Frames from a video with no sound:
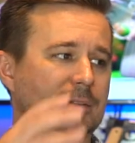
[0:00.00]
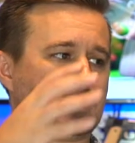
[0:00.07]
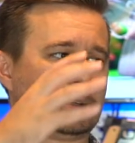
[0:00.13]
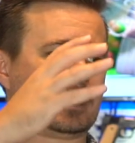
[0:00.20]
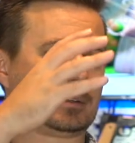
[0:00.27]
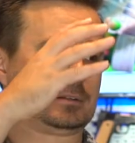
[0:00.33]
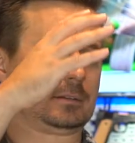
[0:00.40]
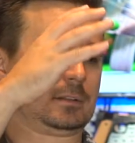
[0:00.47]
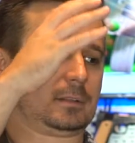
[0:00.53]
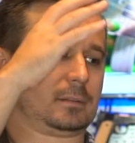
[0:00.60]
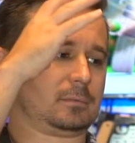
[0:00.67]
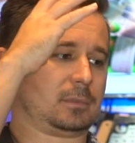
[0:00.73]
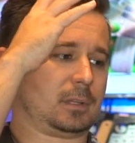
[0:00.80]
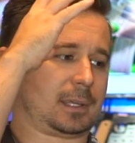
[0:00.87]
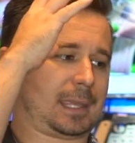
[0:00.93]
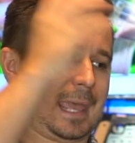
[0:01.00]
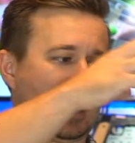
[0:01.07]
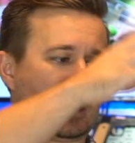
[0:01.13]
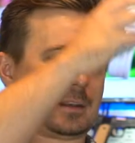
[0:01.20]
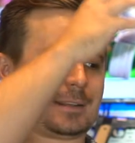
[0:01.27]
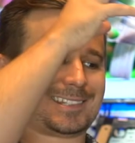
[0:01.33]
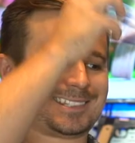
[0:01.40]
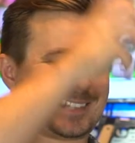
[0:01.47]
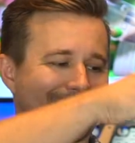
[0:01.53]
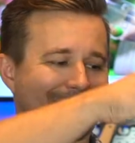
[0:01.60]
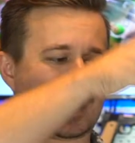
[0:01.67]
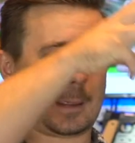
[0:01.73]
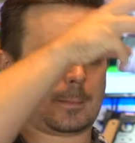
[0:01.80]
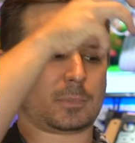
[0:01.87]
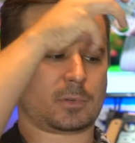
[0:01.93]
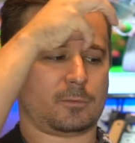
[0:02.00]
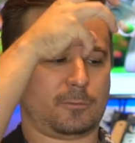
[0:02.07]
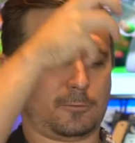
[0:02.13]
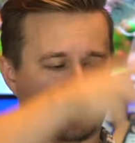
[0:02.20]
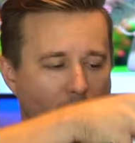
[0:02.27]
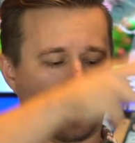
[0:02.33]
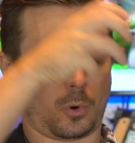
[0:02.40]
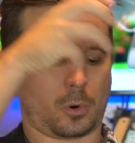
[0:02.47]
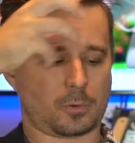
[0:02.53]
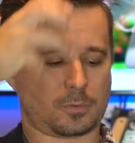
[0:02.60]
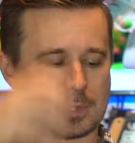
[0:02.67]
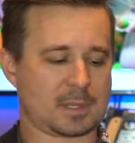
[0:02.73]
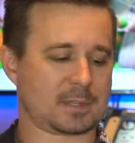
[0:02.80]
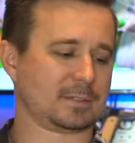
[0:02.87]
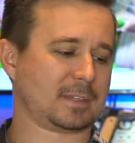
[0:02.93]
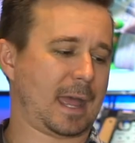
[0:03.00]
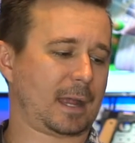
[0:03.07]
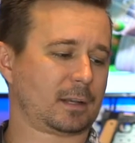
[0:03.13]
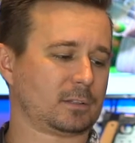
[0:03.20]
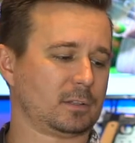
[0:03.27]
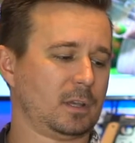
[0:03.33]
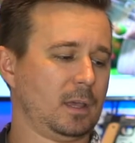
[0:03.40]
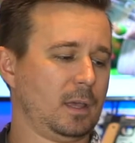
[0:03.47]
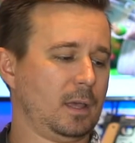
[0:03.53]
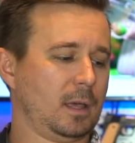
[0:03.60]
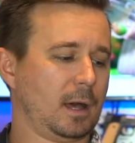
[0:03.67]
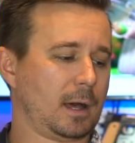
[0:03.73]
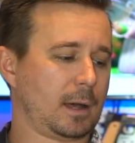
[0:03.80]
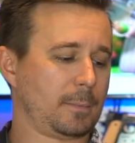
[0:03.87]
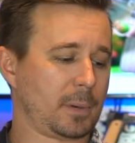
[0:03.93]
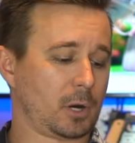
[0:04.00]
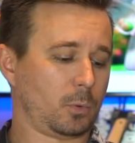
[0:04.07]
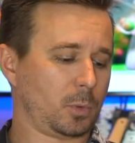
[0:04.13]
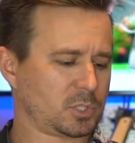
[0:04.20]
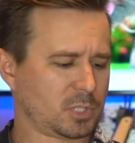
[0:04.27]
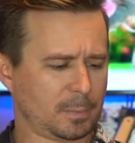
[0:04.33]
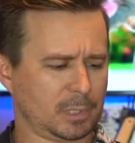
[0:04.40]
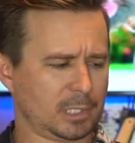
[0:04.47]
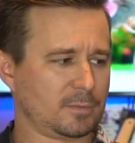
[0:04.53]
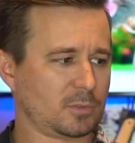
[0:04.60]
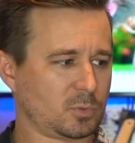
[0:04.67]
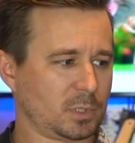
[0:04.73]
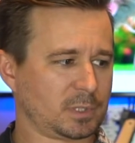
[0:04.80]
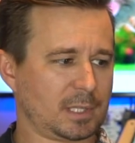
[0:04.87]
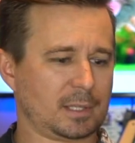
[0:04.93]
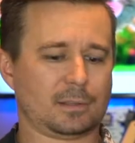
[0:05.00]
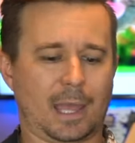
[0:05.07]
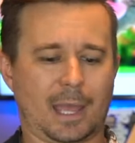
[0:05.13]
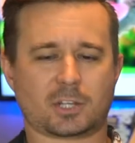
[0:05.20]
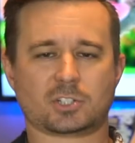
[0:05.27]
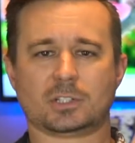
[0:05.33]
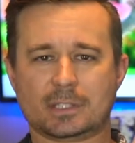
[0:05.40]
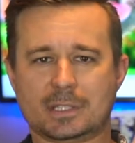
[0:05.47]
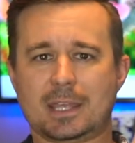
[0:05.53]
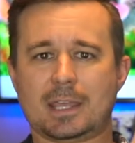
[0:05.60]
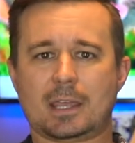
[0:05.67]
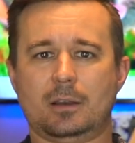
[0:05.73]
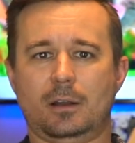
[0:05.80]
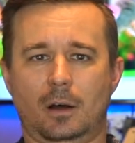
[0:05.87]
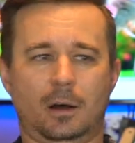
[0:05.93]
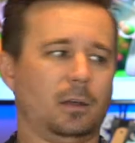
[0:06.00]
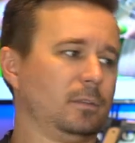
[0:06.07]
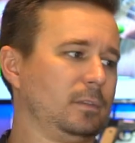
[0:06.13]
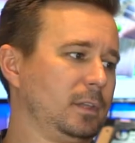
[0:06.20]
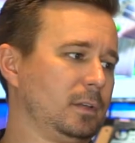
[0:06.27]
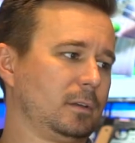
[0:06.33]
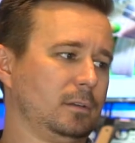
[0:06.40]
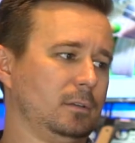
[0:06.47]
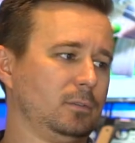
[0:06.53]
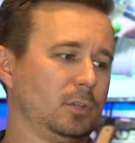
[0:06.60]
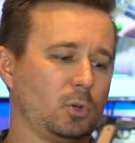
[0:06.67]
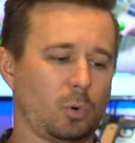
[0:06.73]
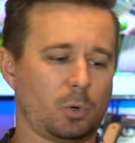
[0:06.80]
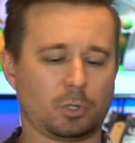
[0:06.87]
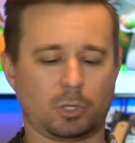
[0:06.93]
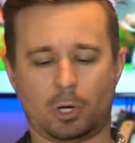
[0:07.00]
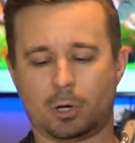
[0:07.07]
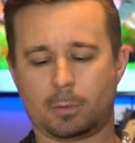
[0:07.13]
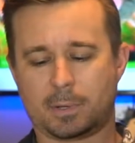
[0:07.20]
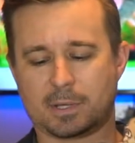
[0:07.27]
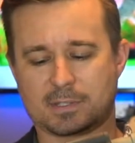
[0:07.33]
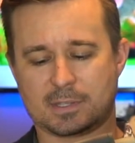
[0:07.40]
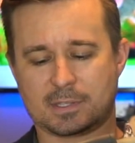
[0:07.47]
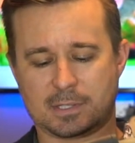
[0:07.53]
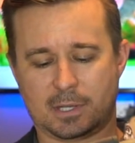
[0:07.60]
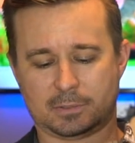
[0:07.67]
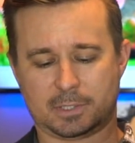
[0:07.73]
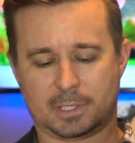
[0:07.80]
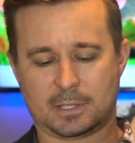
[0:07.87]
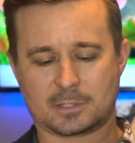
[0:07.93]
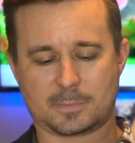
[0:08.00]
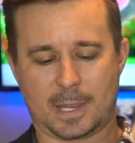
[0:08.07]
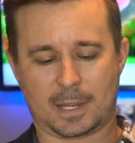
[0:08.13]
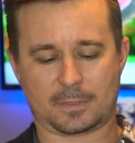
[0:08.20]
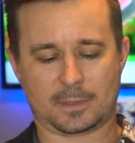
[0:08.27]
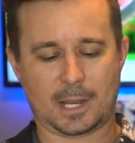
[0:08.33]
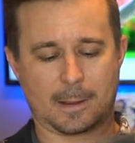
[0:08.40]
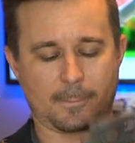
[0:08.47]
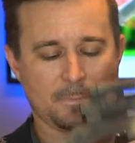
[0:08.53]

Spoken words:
the can is timed for the exact barrel, which I believe is what they actually did on the Gordon Carbines and the Delta guns back in the day.